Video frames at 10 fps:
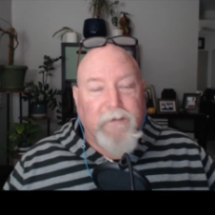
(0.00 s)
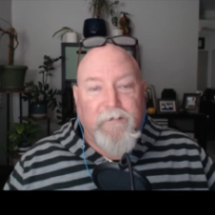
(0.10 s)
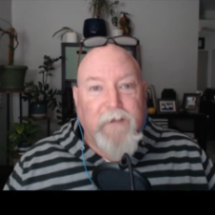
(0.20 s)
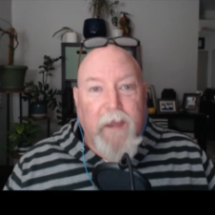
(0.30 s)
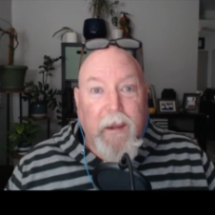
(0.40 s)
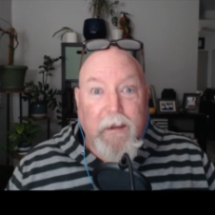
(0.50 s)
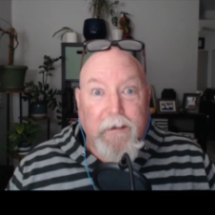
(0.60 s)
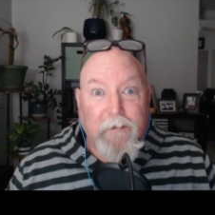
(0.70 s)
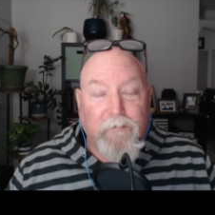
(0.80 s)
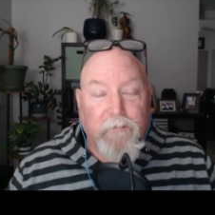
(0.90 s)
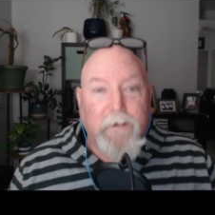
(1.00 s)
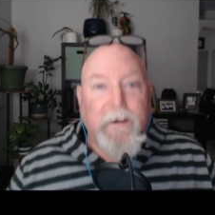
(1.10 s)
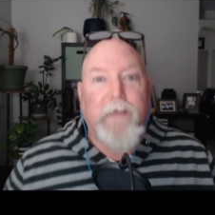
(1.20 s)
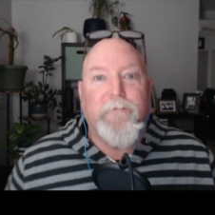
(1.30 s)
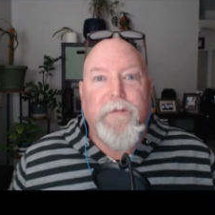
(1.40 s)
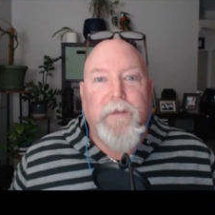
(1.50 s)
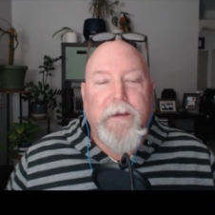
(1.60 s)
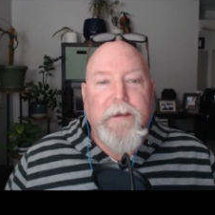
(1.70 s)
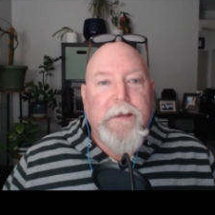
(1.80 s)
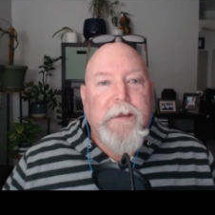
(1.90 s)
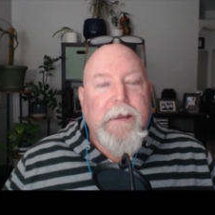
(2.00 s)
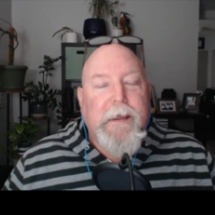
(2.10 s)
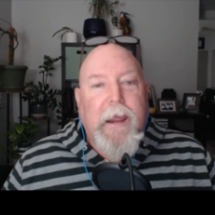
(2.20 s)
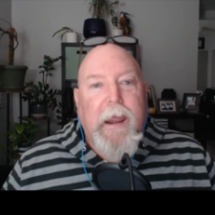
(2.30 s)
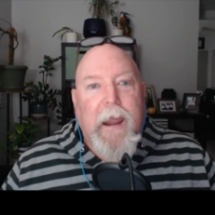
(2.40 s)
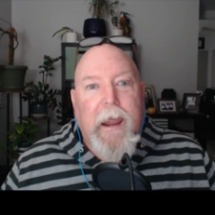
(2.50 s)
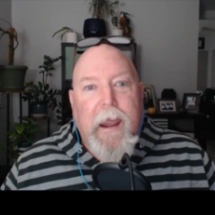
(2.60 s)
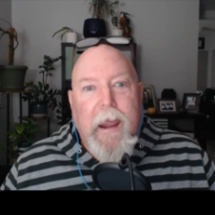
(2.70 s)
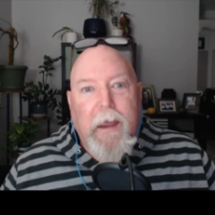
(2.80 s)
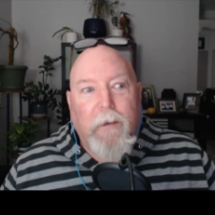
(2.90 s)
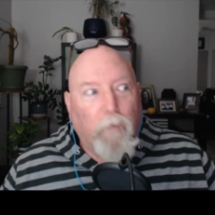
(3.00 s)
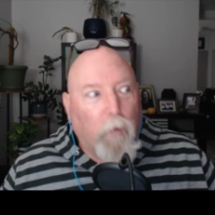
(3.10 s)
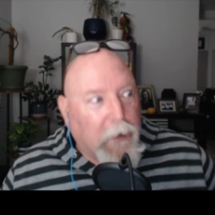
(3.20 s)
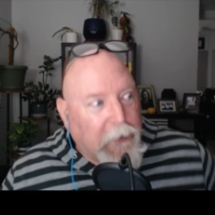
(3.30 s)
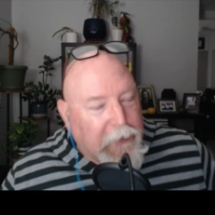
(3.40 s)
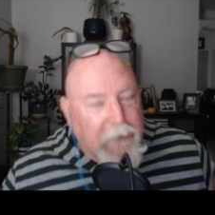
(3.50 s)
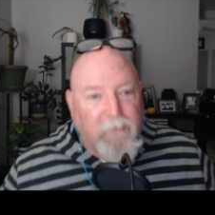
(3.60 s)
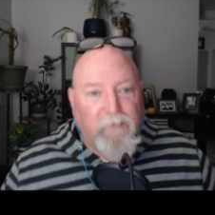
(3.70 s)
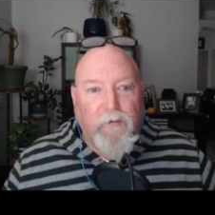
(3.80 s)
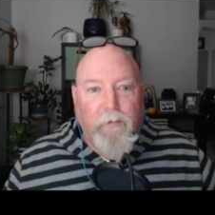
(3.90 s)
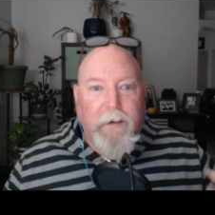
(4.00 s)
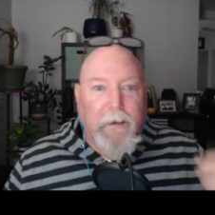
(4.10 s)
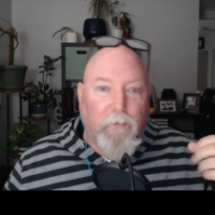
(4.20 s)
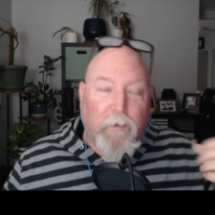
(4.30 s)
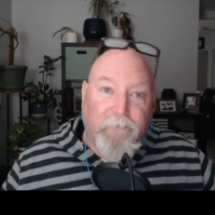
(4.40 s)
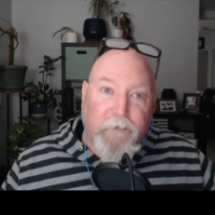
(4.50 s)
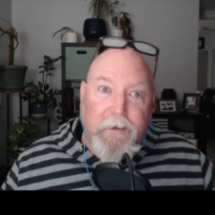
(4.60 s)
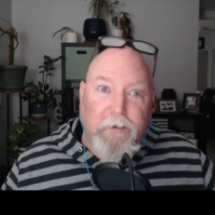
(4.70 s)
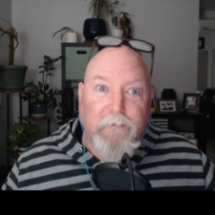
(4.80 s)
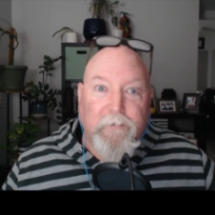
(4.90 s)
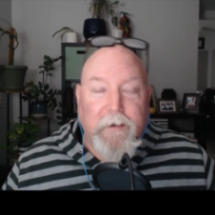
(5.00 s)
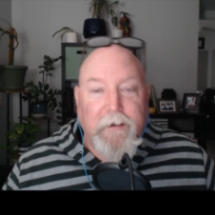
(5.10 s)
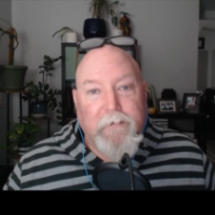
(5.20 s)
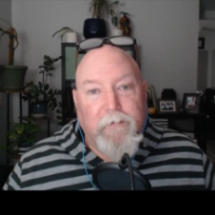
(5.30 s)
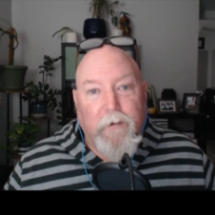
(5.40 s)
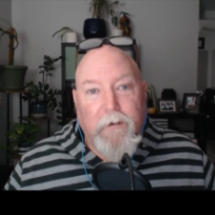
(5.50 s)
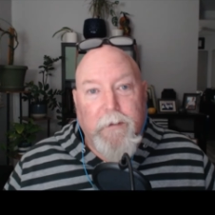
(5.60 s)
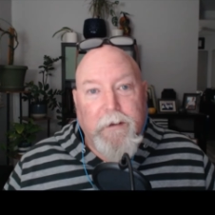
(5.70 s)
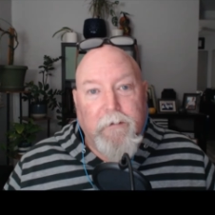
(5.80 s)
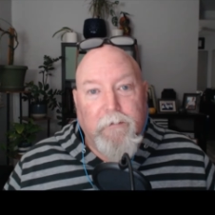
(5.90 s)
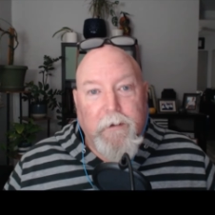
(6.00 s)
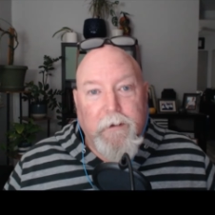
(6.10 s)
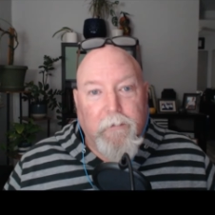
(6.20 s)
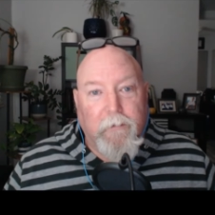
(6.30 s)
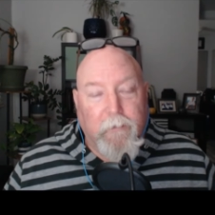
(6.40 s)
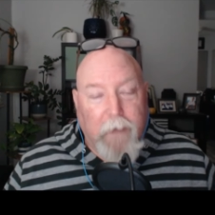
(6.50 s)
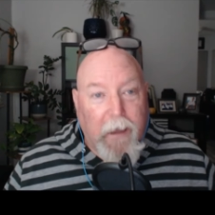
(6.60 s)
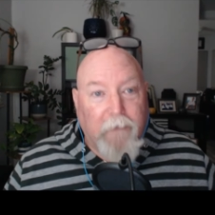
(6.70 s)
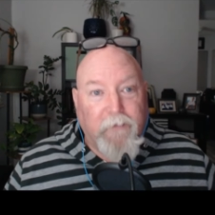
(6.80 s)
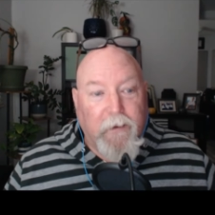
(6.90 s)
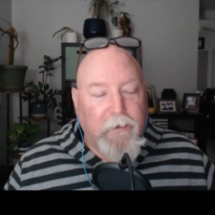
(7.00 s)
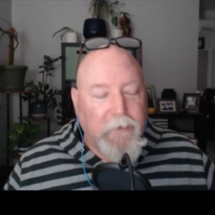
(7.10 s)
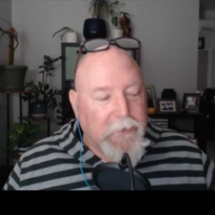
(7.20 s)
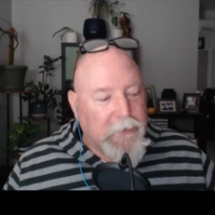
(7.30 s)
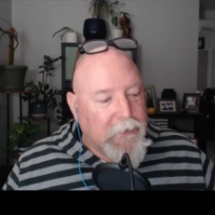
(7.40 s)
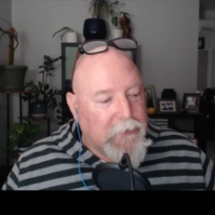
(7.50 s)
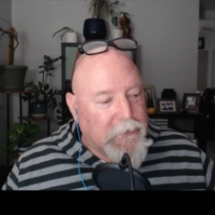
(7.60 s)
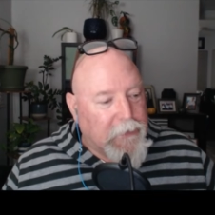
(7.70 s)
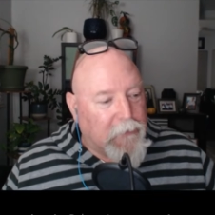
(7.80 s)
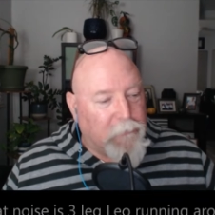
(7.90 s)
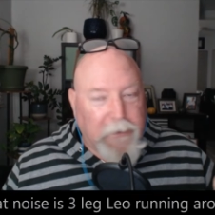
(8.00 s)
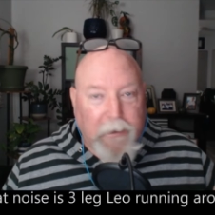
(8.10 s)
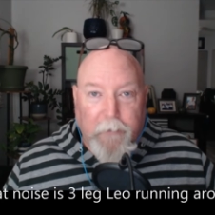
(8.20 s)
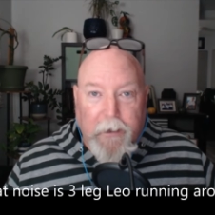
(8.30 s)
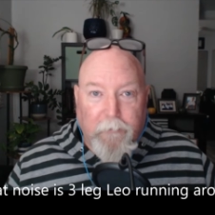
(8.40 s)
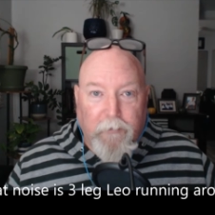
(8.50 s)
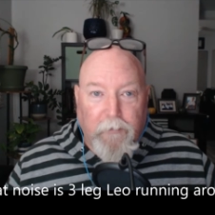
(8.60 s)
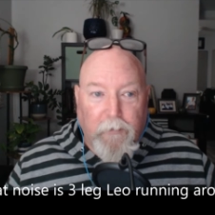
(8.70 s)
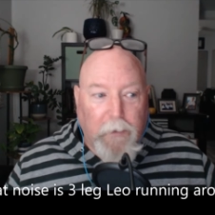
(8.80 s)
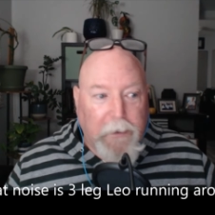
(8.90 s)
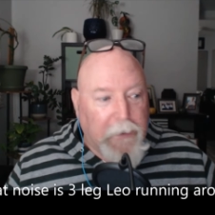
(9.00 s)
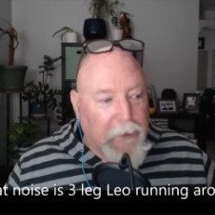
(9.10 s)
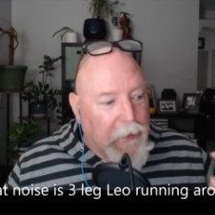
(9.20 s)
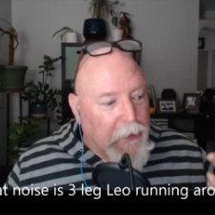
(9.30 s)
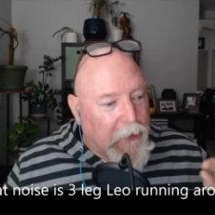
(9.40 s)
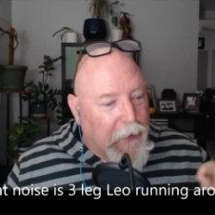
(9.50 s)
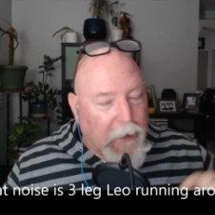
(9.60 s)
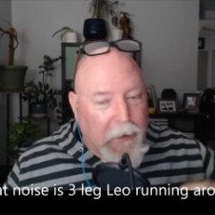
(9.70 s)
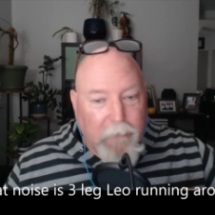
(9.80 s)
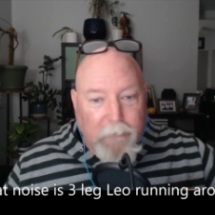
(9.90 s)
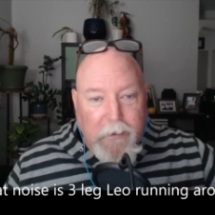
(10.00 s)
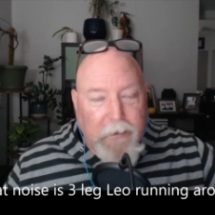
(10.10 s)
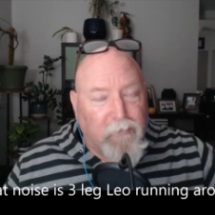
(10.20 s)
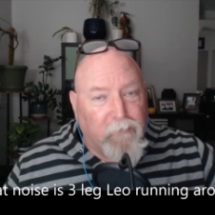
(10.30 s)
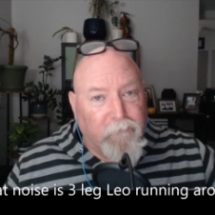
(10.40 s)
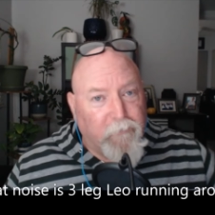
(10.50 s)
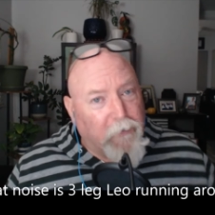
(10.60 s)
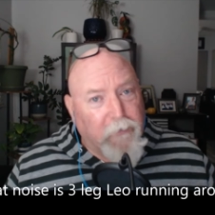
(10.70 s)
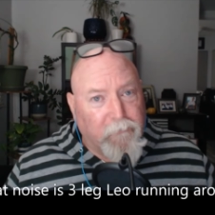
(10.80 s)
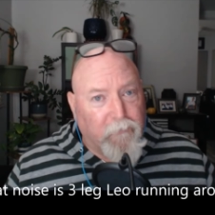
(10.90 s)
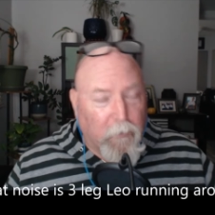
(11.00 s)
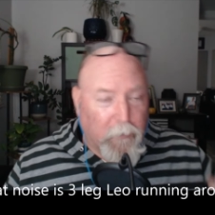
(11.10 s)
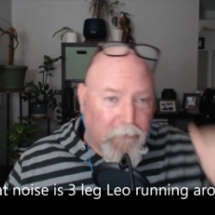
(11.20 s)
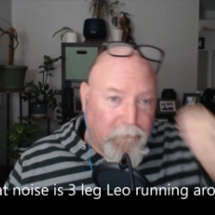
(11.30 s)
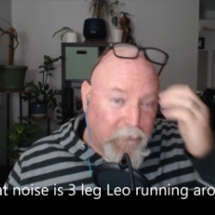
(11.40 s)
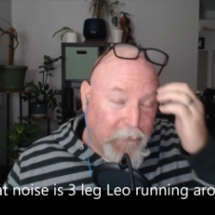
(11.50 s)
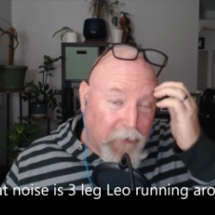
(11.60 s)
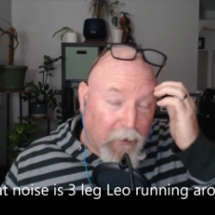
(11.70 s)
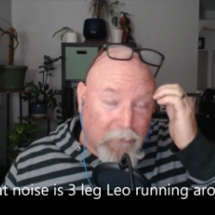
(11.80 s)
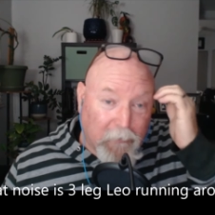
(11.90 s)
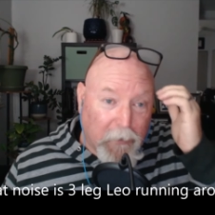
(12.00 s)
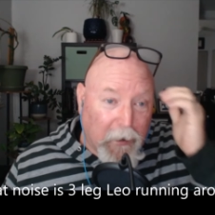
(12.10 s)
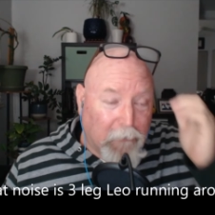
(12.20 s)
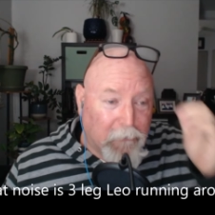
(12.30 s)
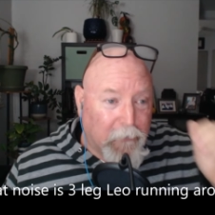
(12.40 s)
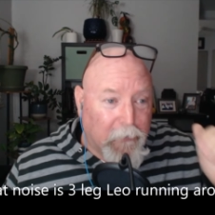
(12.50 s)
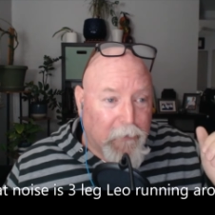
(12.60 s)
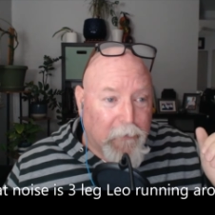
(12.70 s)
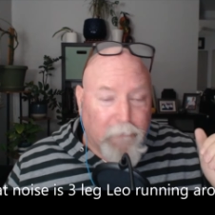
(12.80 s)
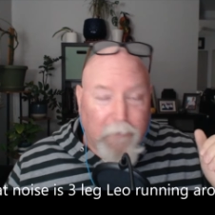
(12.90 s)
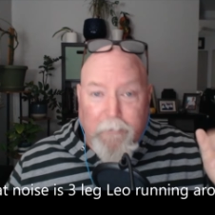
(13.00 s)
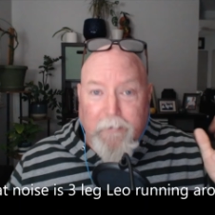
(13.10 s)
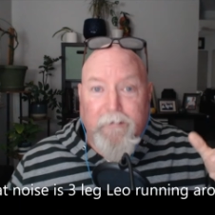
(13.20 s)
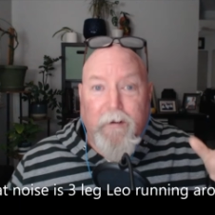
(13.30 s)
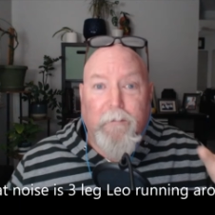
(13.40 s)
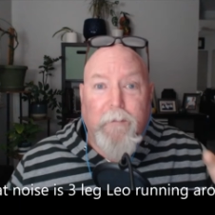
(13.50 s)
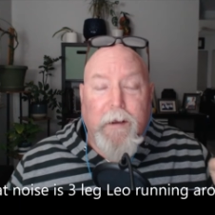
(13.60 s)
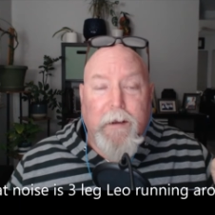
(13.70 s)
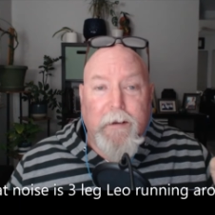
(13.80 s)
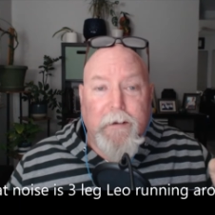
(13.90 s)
this day in history kind of a thing, and what he's doing and what videos that he's going to be doing or have done that'll be coming up during the week. Um, it's very informative. It talks about uh, maybe some uh,